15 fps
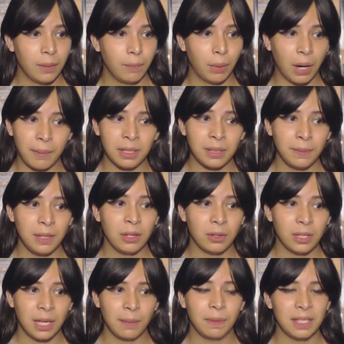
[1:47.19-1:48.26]
Promise me you'll
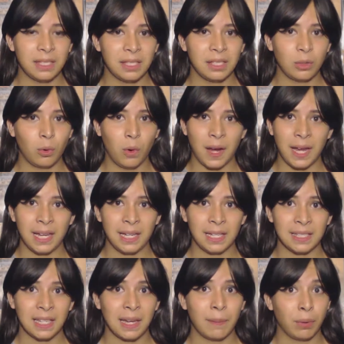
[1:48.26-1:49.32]
keep this quiet,
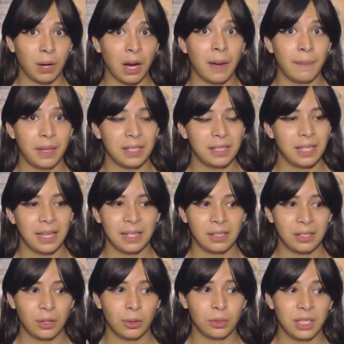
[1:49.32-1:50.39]
Leslie. Promise. And
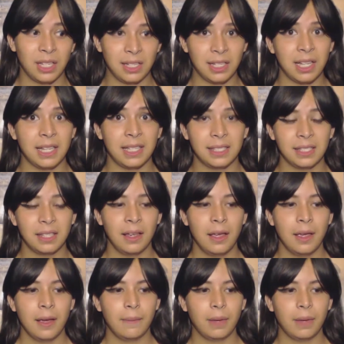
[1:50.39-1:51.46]
so she does.
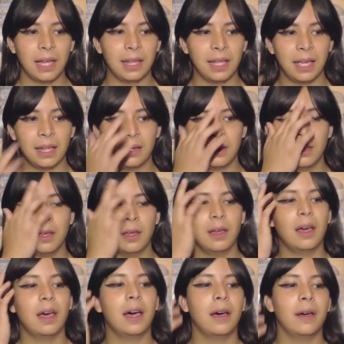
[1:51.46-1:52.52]
And then
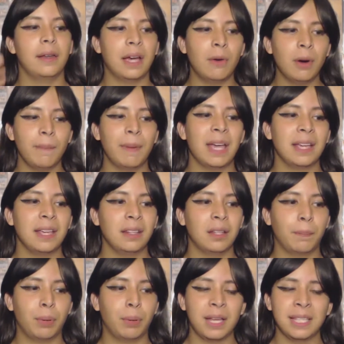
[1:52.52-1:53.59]
now we're back
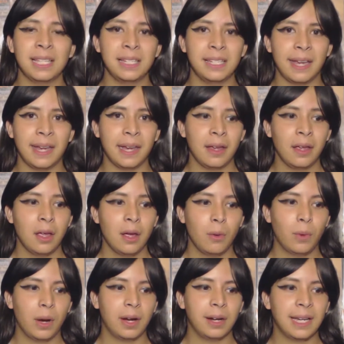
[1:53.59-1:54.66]
in the present day
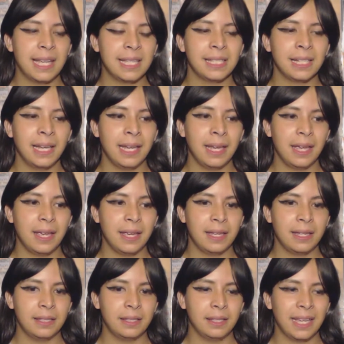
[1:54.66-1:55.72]
where Leslie
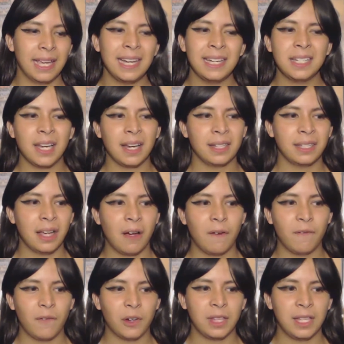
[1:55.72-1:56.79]
is getting checked
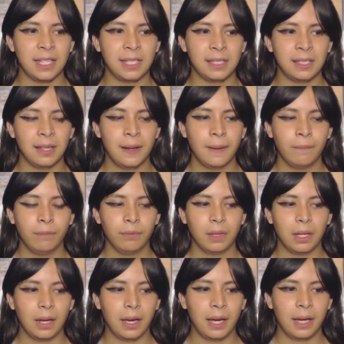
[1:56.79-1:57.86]
out for this
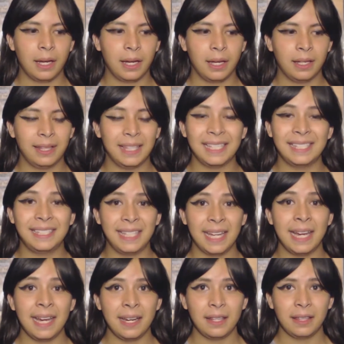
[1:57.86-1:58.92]

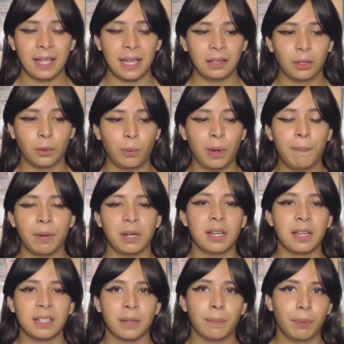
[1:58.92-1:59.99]
date that the
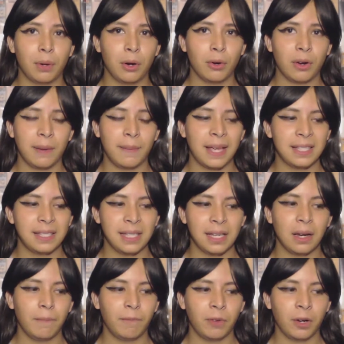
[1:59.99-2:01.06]
reproduction program has
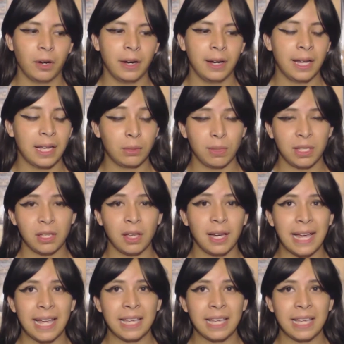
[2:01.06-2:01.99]
set up for her. And as we saw